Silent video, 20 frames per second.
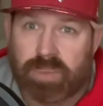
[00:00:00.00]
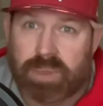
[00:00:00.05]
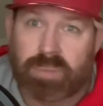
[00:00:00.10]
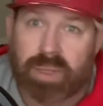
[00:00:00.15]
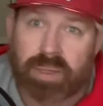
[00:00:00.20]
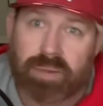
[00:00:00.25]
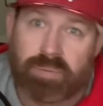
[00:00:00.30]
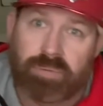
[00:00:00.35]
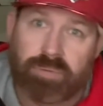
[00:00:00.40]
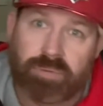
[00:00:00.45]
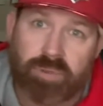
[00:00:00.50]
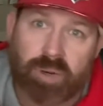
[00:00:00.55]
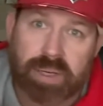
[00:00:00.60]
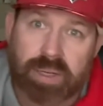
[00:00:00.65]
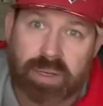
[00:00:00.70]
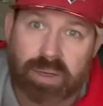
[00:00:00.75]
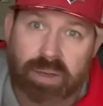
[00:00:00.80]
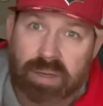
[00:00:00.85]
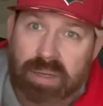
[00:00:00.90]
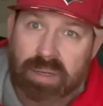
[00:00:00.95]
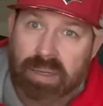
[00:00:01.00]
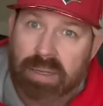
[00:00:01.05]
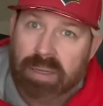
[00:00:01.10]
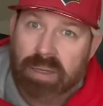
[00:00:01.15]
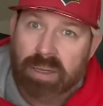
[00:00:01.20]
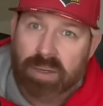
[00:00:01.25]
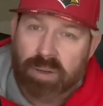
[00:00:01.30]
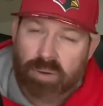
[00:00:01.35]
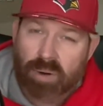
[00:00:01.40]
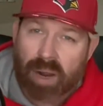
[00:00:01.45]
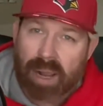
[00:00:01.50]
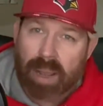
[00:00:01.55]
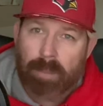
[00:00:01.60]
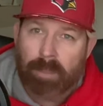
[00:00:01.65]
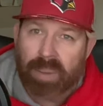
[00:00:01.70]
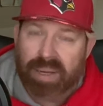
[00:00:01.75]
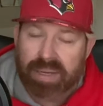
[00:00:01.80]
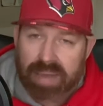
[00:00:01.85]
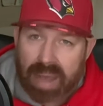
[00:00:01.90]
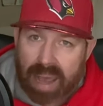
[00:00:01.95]
motherfucker, right?
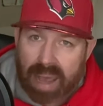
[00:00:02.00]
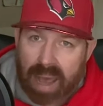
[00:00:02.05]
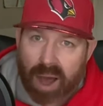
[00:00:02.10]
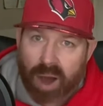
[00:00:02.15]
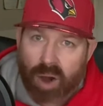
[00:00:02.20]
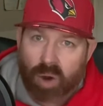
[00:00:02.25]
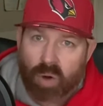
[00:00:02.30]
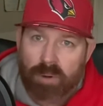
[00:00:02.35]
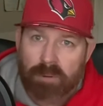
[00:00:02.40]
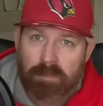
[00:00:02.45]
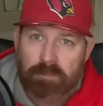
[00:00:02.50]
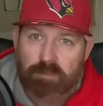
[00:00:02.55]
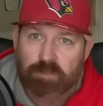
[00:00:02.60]
But now,